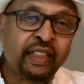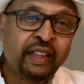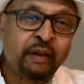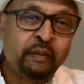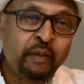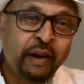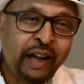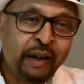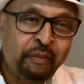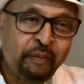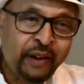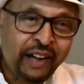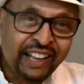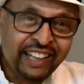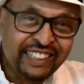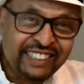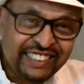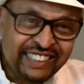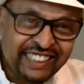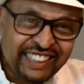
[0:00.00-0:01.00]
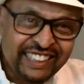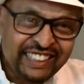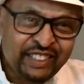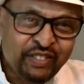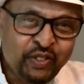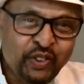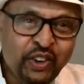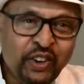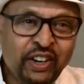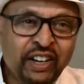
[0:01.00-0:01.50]
My apologies
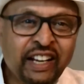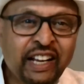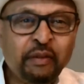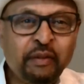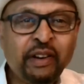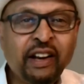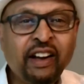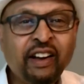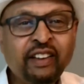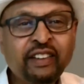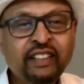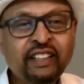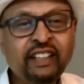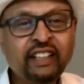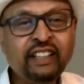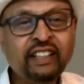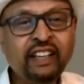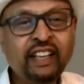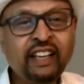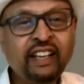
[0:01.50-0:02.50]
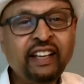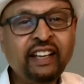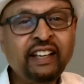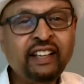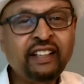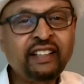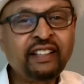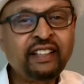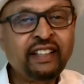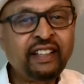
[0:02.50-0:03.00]
for coming out
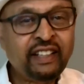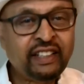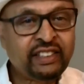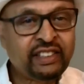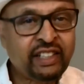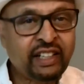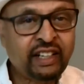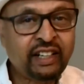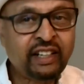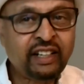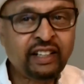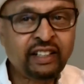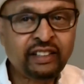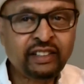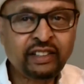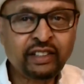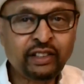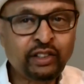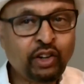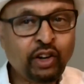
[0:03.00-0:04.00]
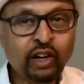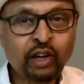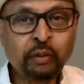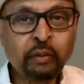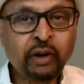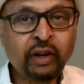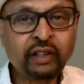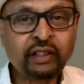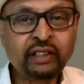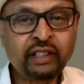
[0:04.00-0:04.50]
in Easter to talk
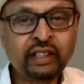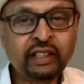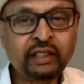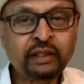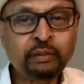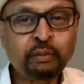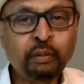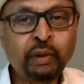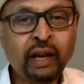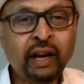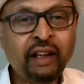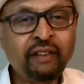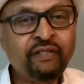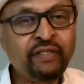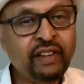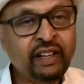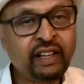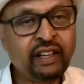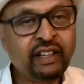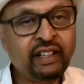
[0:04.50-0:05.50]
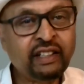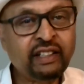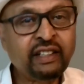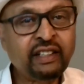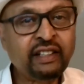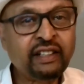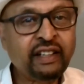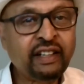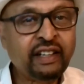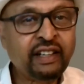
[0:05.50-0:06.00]
about this, but I figured
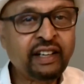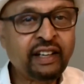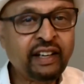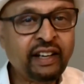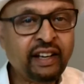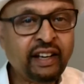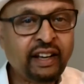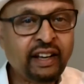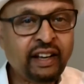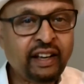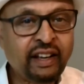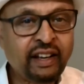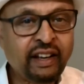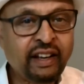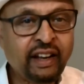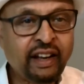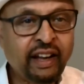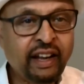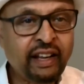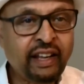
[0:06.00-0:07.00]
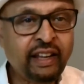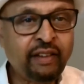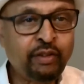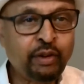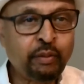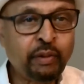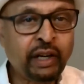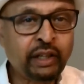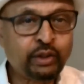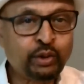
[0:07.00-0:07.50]
I give
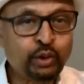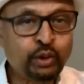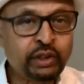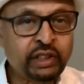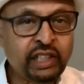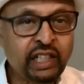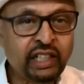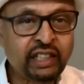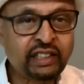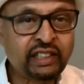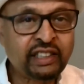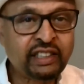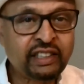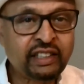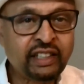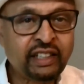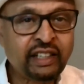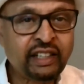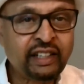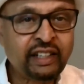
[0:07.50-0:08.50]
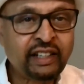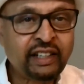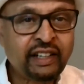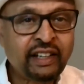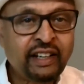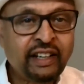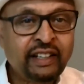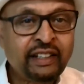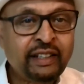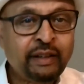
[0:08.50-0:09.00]
you my 2 cents
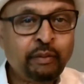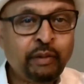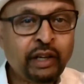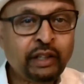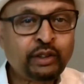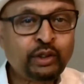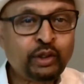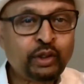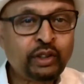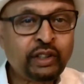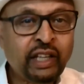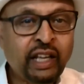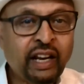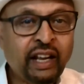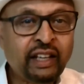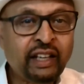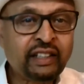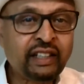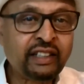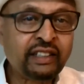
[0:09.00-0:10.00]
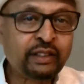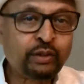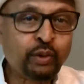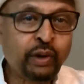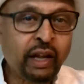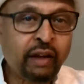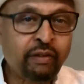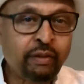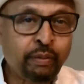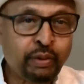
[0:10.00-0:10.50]
to make sure that at least we
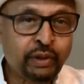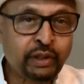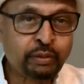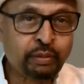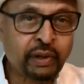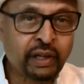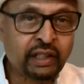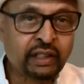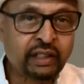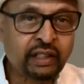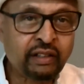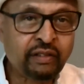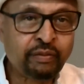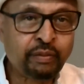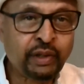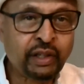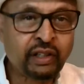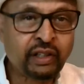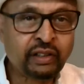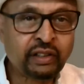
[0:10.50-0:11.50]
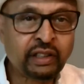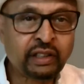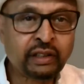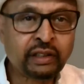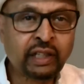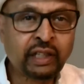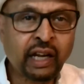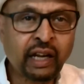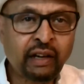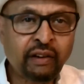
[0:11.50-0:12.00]
have a perspective, because
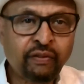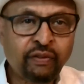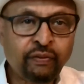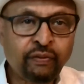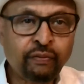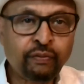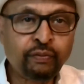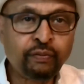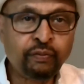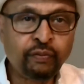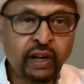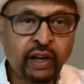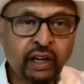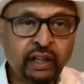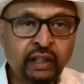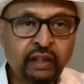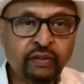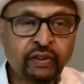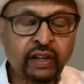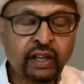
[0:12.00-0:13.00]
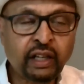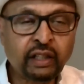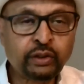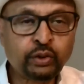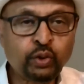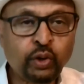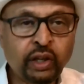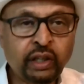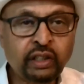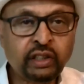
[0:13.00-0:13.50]
it's kind of very difficult
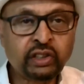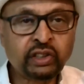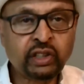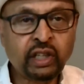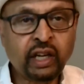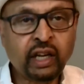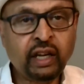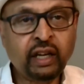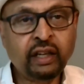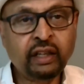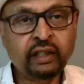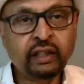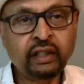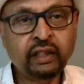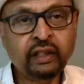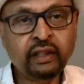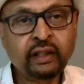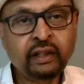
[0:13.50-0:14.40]
to understand